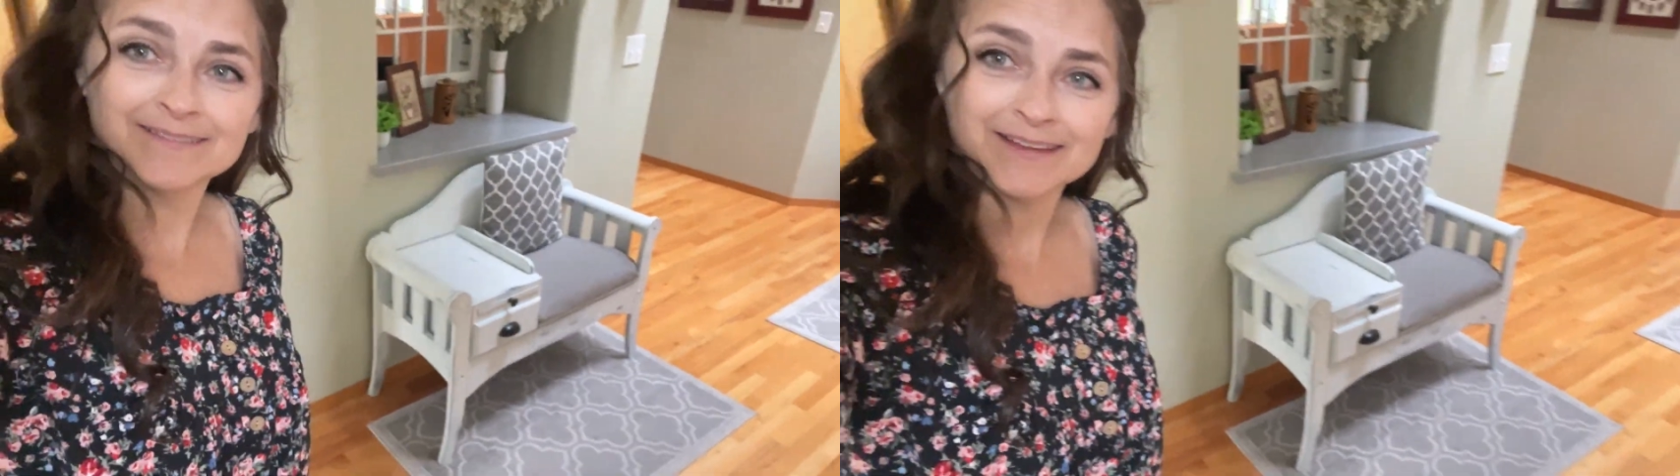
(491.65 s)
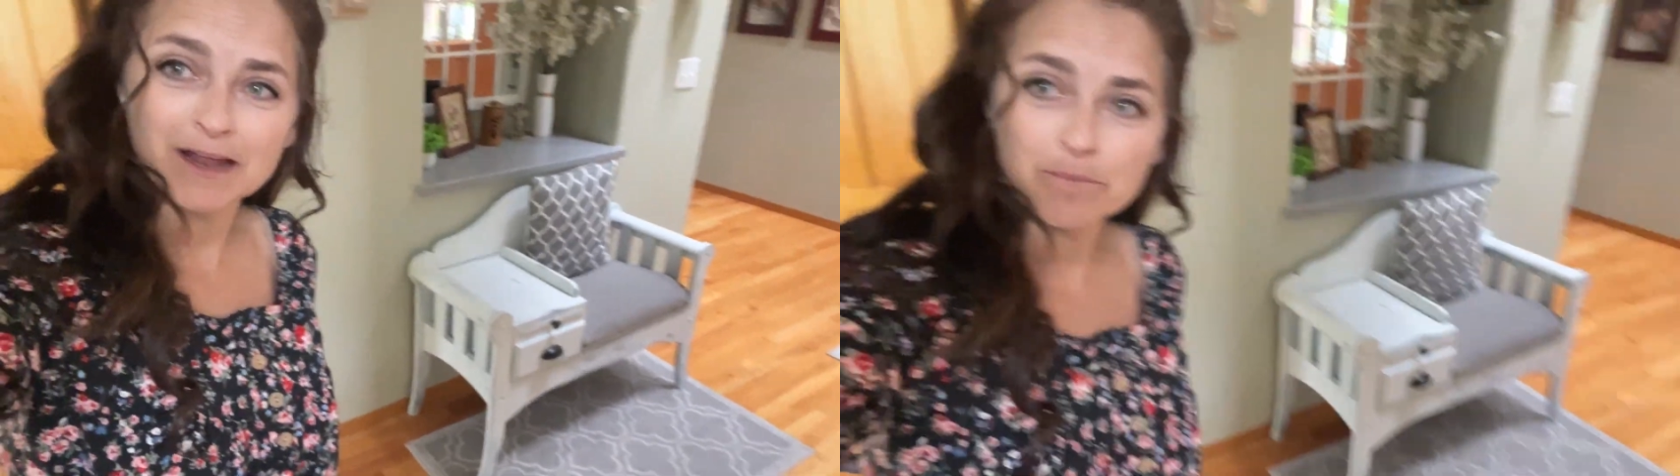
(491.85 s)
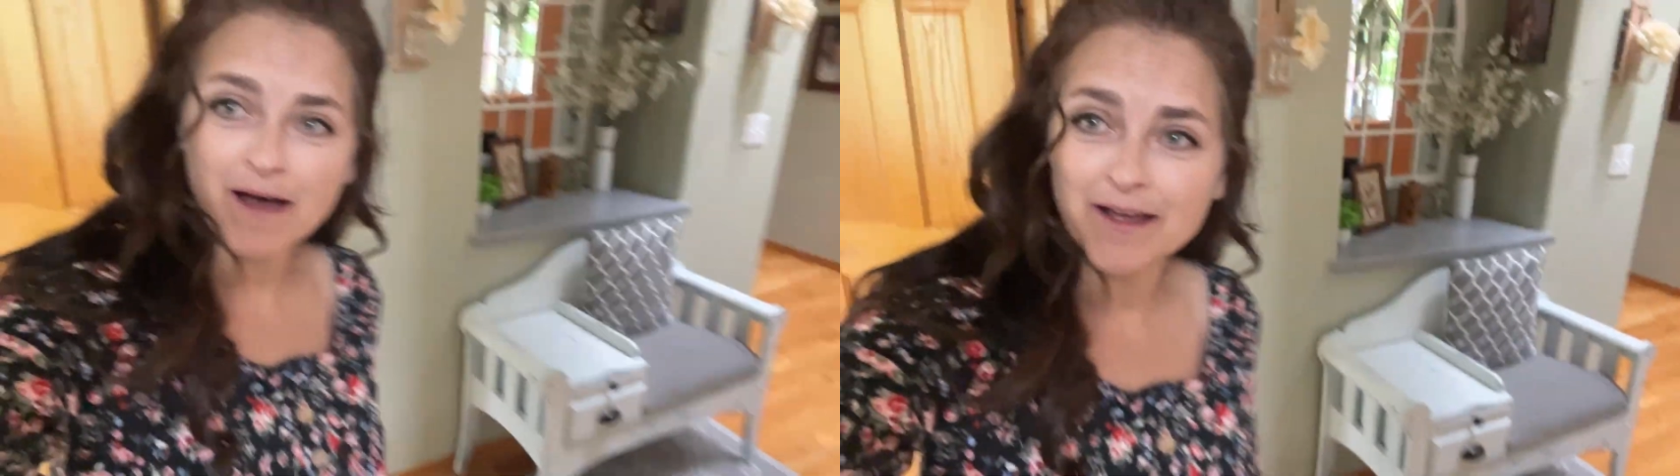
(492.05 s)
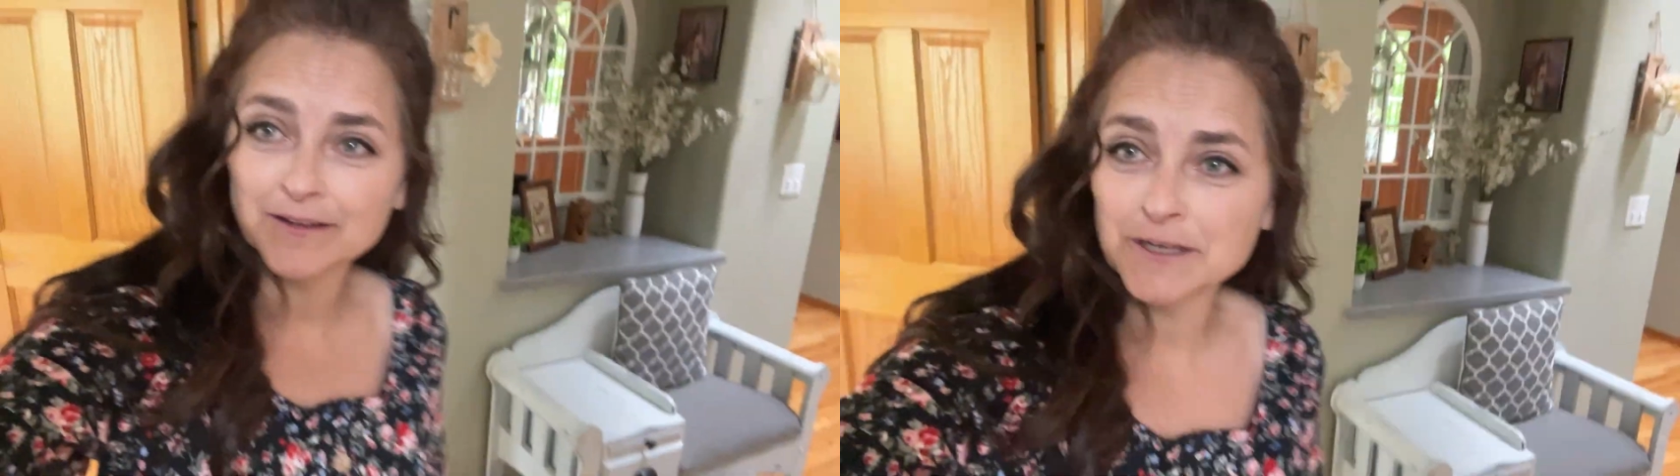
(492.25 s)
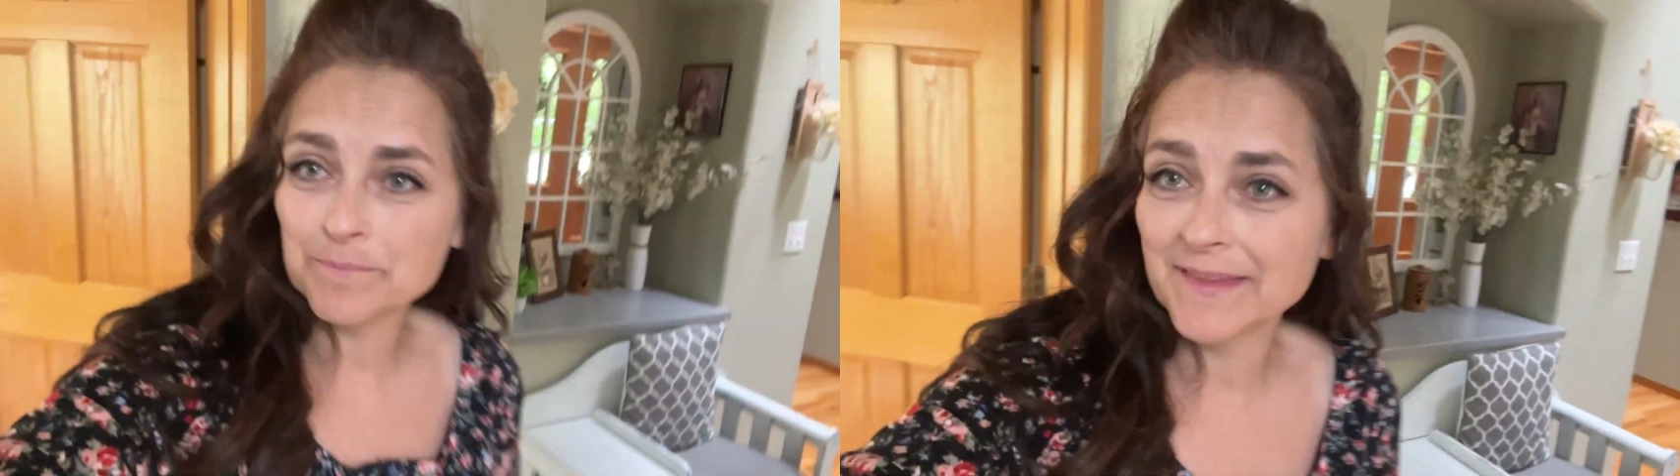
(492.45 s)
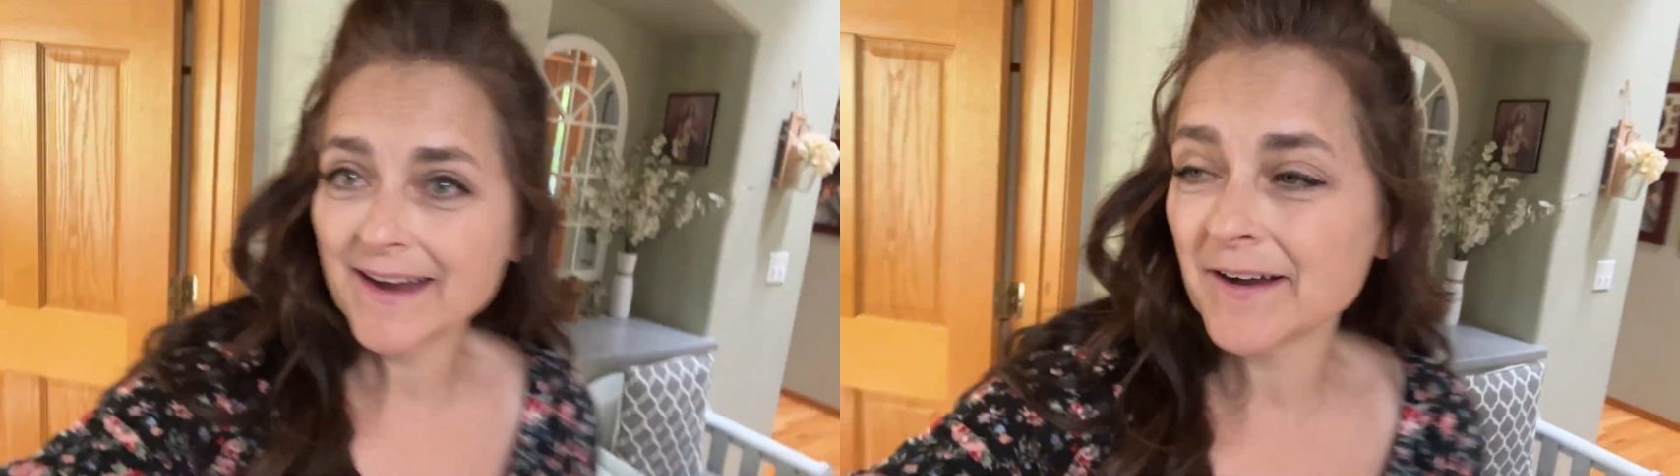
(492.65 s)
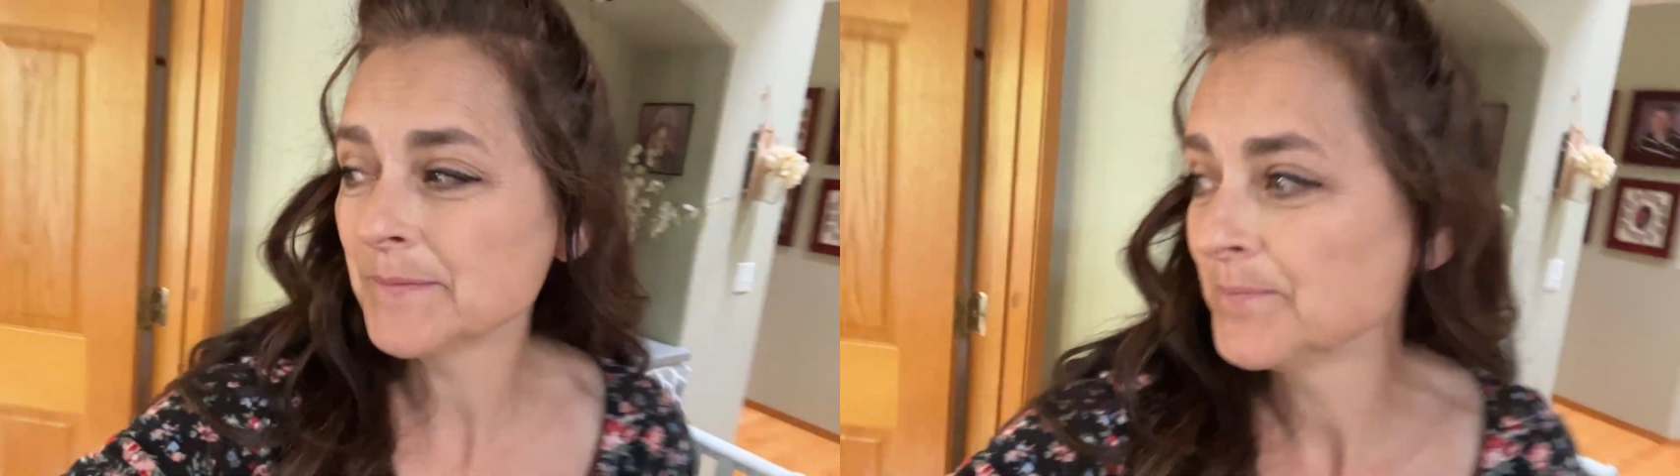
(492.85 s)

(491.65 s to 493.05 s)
that I piled up there,